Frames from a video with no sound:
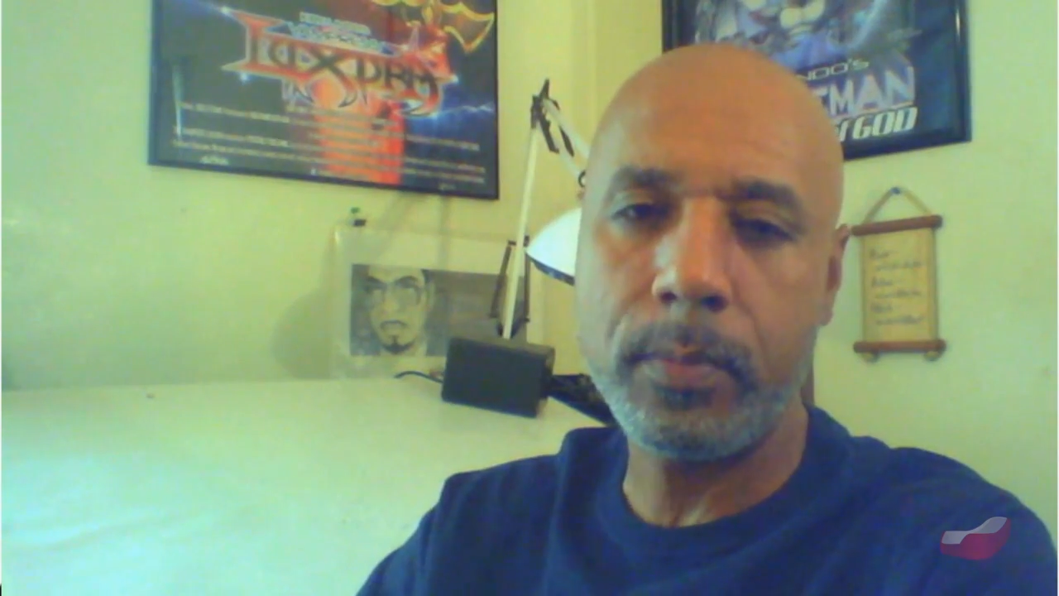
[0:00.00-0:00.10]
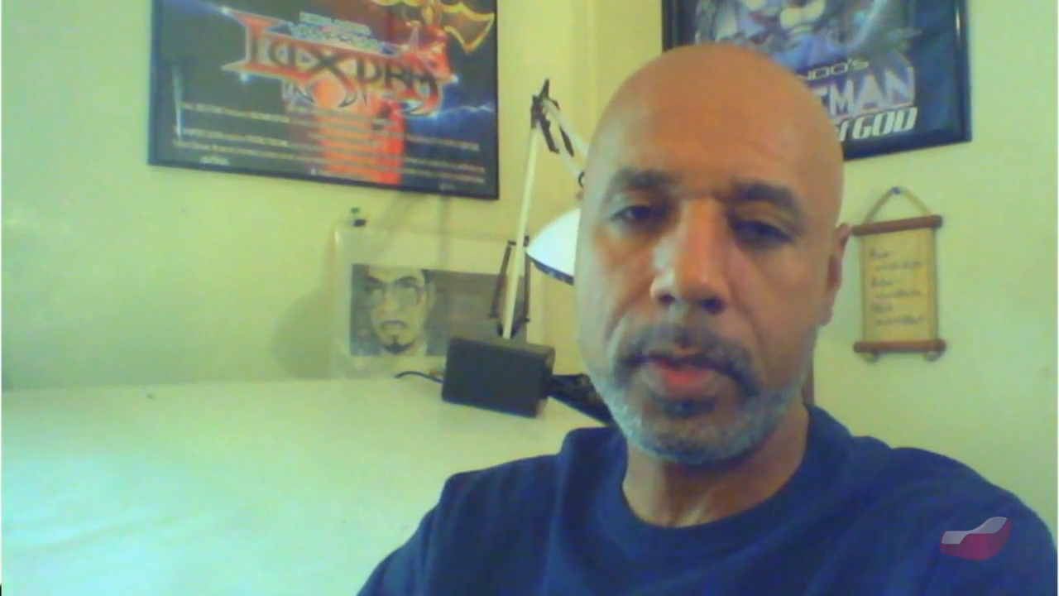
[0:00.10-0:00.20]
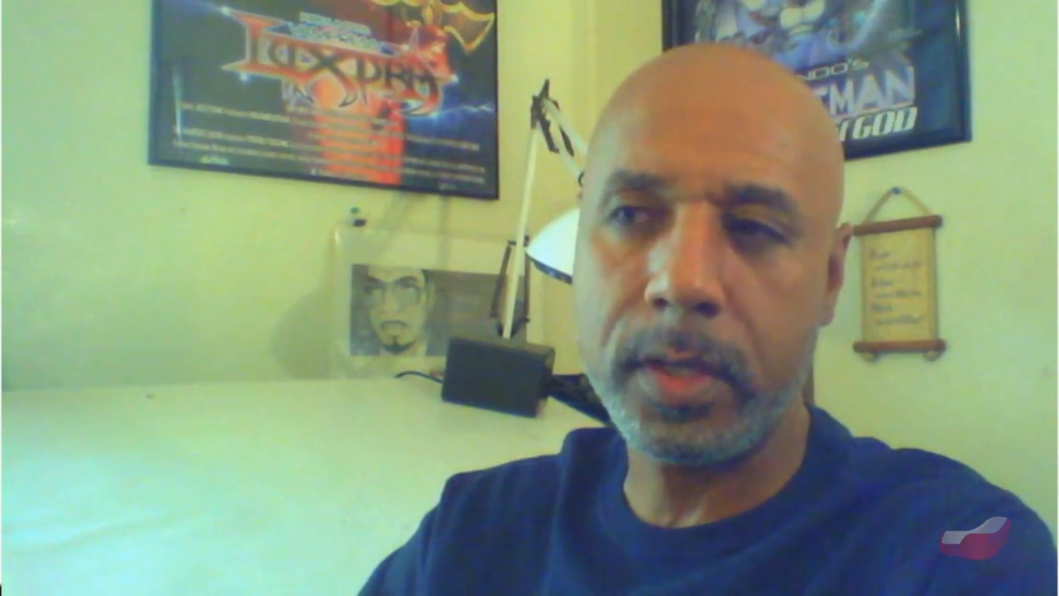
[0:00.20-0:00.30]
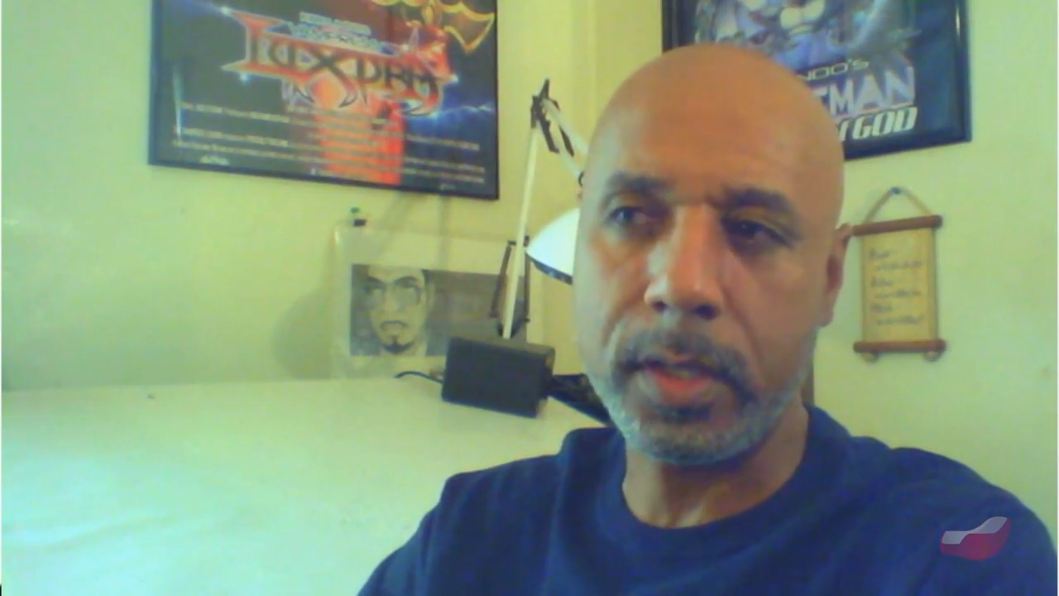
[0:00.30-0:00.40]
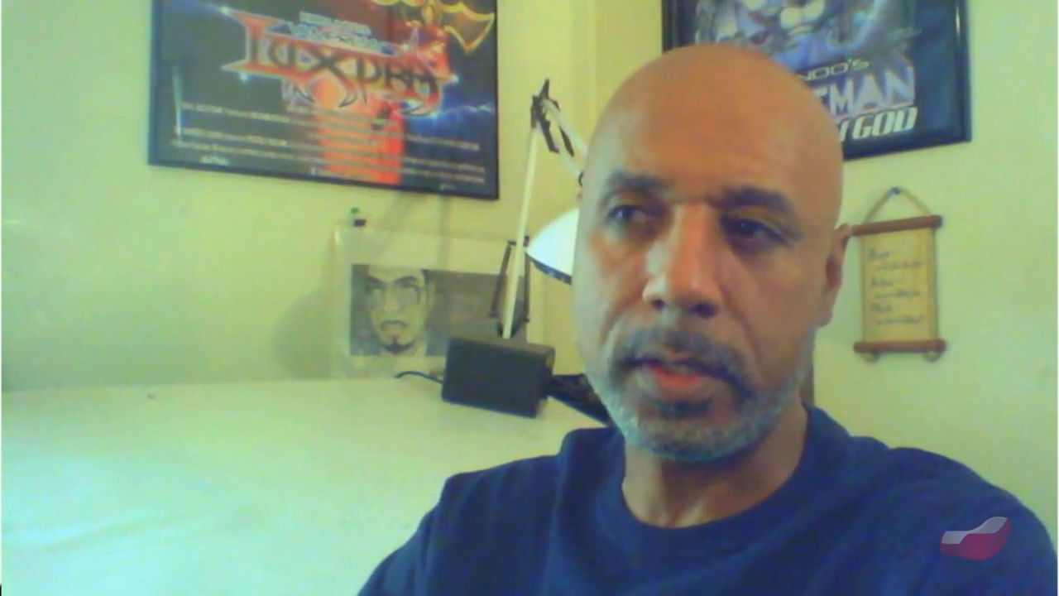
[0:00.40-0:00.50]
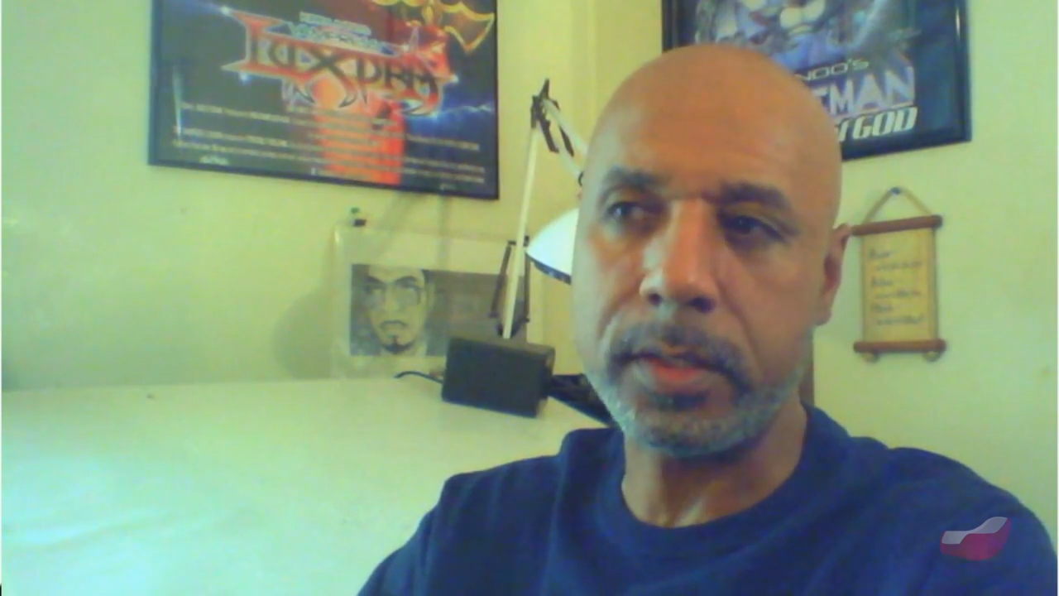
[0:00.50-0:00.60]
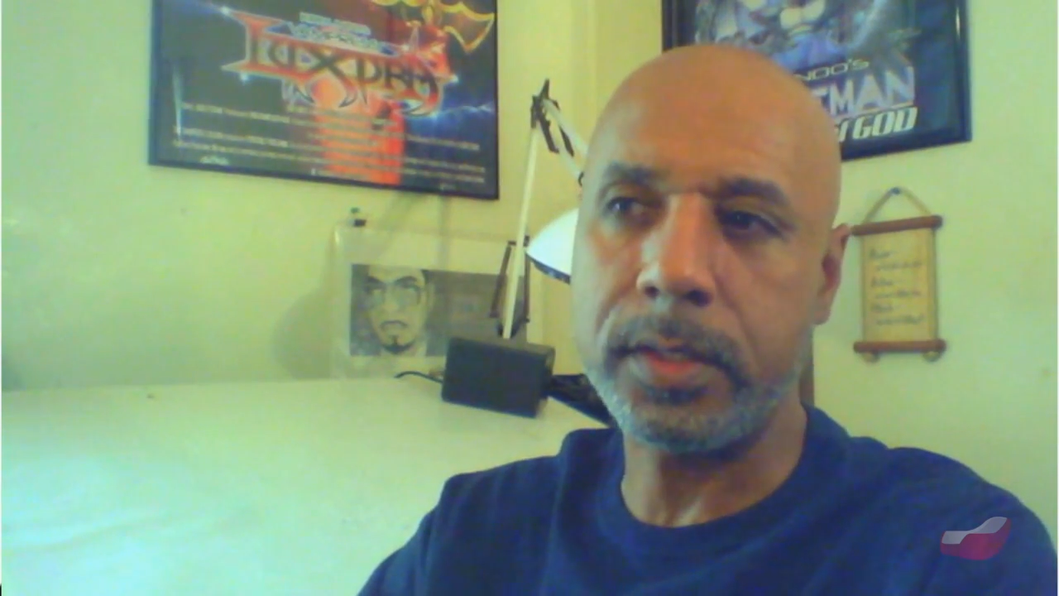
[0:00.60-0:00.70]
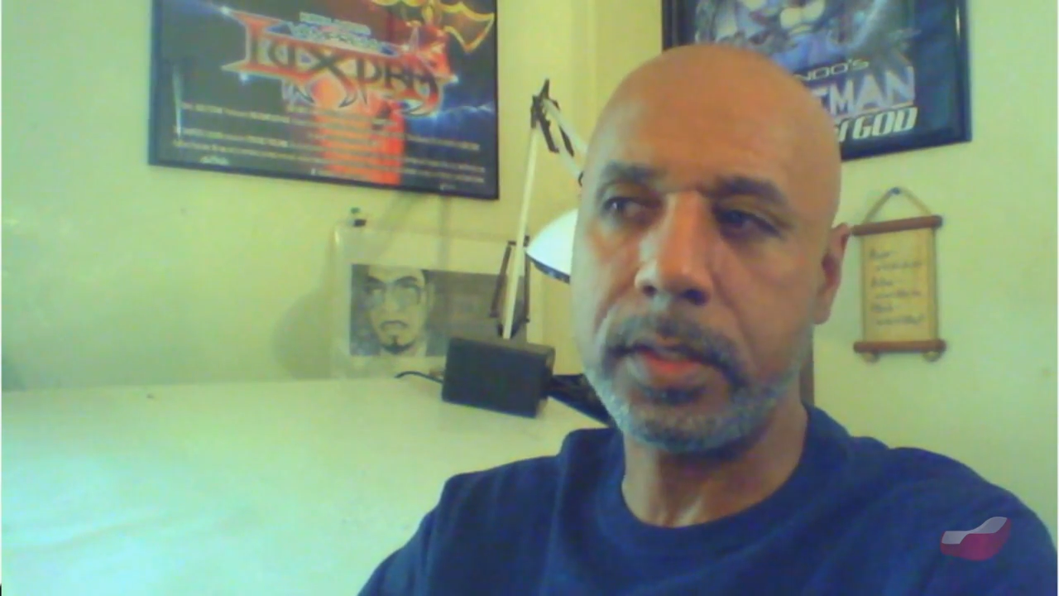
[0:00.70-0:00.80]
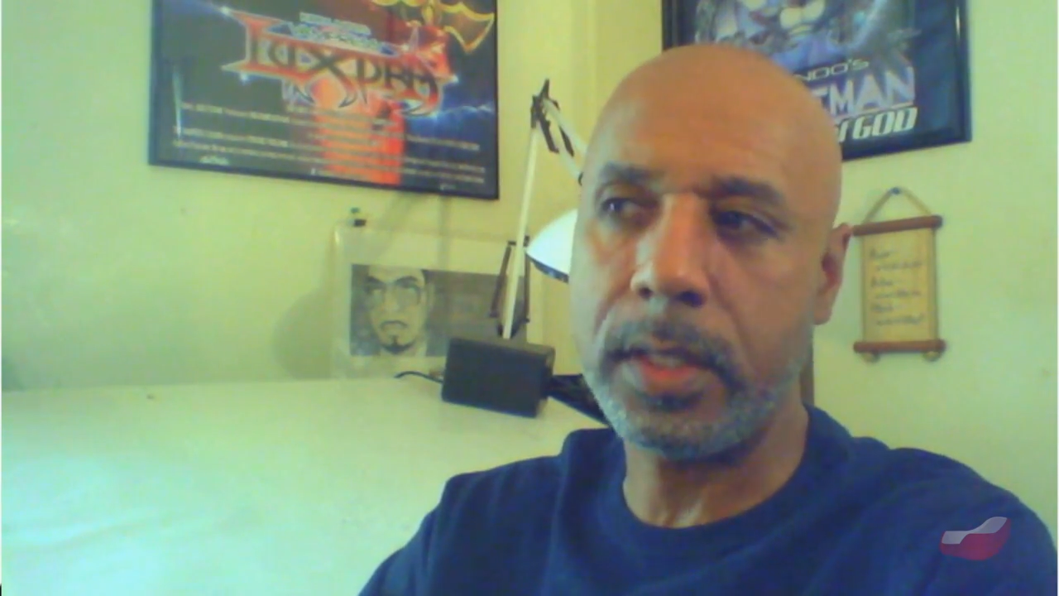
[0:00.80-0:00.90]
because